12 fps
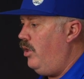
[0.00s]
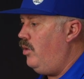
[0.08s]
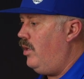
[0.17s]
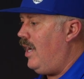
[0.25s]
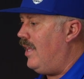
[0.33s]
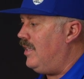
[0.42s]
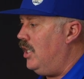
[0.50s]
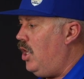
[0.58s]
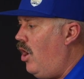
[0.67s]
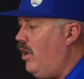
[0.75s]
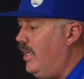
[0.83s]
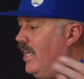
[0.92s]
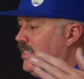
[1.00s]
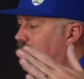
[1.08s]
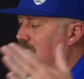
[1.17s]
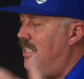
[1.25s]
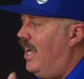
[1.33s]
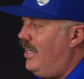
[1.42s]
got the car, yes,
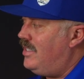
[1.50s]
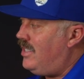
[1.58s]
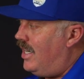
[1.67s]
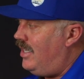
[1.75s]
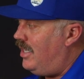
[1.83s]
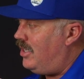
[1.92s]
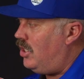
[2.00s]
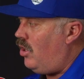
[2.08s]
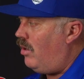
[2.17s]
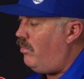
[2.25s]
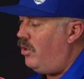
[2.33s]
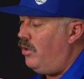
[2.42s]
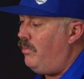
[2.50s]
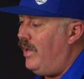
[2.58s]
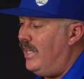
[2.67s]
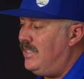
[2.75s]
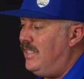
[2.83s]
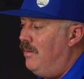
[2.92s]
he's not excited that the car broke, but
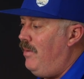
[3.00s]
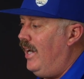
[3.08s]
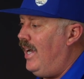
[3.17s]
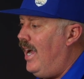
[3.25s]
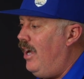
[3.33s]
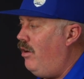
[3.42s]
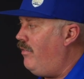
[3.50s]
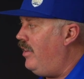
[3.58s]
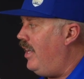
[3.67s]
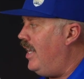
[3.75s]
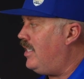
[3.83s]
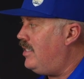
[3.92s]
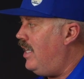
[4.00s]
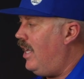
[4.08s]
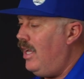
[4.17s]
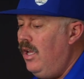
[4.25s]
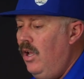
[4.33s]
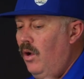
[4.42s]
I sent my guy over the next
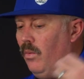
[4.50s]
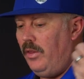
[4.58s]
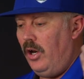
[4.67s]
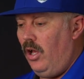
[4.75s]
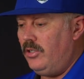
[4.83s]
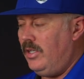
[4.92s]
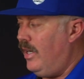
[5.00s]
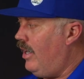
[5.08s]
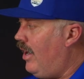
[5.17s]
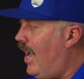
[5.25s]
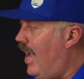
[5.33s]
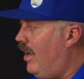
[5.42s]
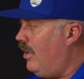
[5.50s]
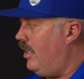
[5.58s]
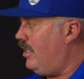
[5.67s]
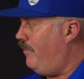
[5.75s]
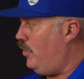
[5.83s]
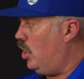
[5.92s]
day with an alternator I had on a
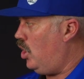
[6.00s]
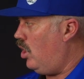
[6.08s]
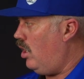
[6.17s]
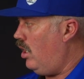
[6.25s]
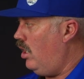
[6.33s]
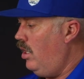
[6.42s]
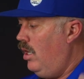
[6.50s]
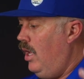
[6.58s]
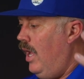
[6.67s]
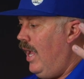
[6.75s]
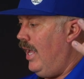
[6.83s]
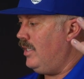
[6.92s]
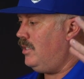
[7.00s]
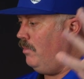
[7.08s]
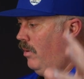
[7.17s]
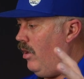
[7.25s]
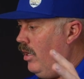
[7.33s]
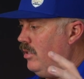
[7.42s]
different car and some
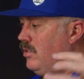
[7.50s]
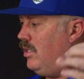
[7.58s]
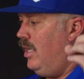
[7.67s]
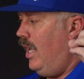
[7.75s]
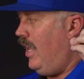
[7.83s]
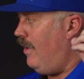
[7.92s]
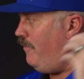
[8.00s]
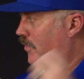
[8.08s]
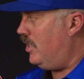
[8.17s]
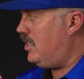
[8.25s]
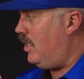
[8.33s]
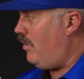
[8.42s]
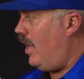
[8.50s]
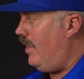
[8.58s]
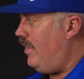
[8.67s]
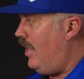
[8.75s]
parts. He fixed it right